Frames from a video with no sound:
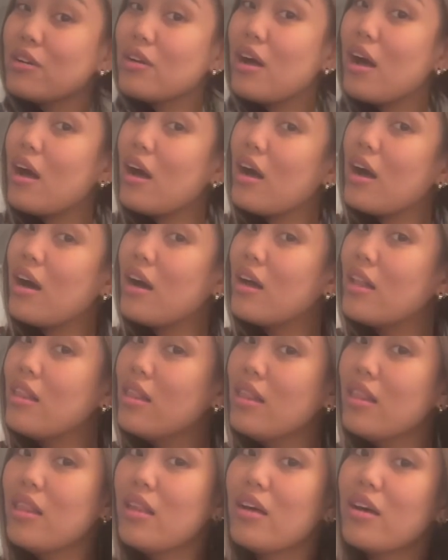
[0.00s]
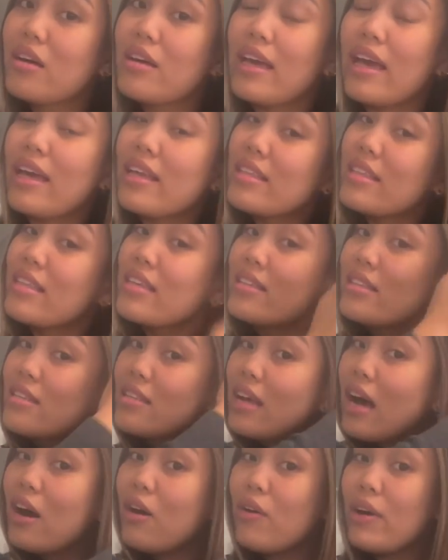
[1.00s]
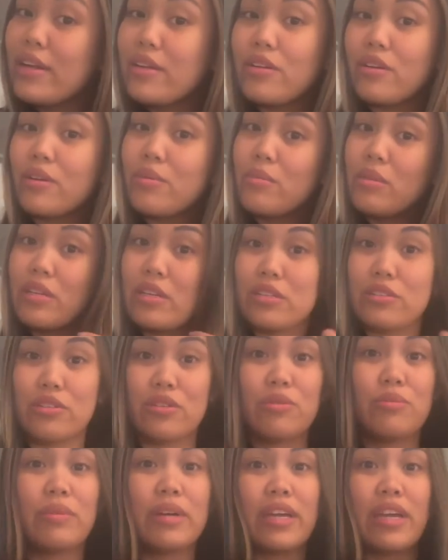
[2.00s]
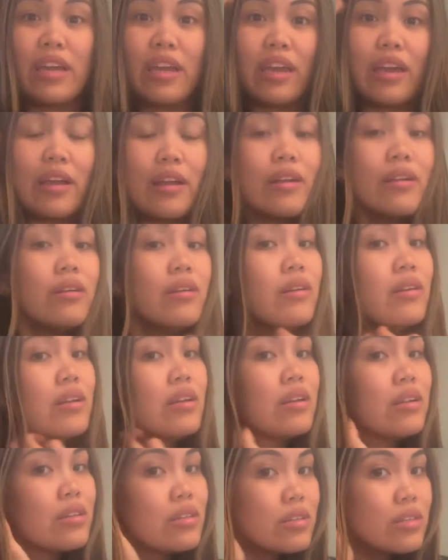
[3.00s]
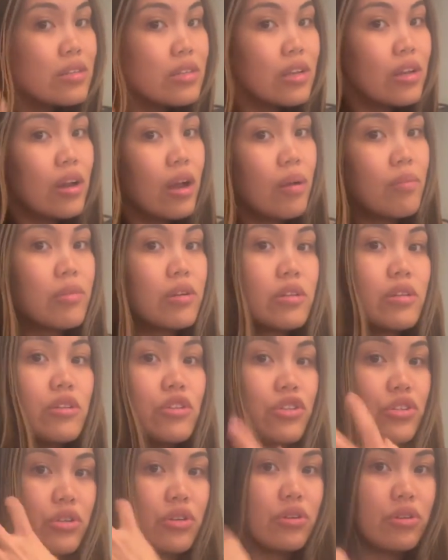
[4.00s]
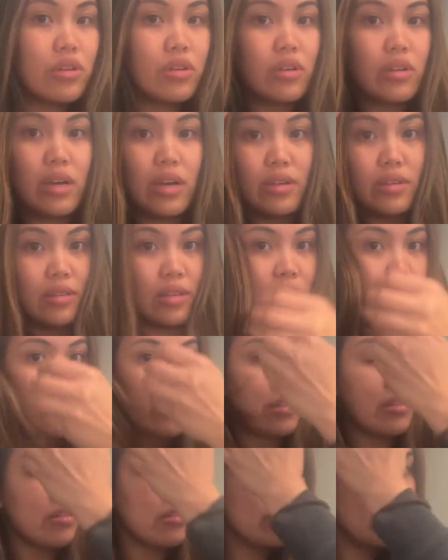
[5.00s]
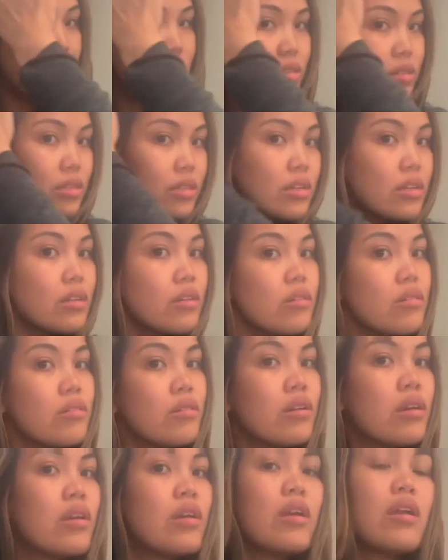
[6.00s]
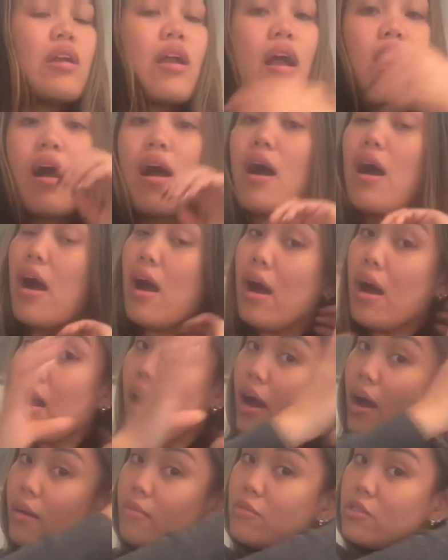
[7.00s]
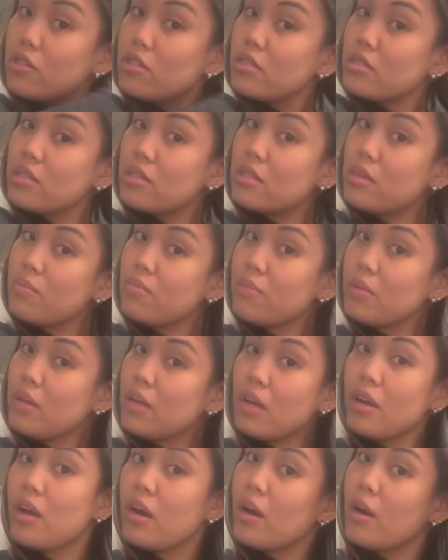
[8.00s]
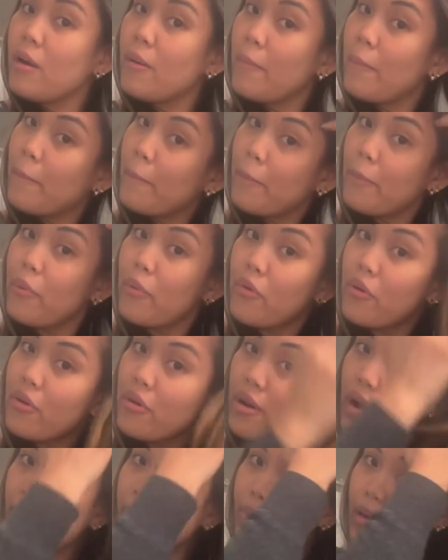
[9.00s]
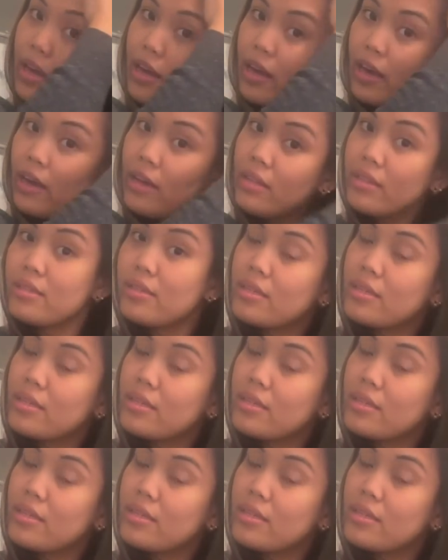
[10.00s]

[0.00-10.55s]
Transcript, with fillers: uh, look and this is how I normally do my hair so I'm gonna show you guys how I do it so I'm just simply prepping it.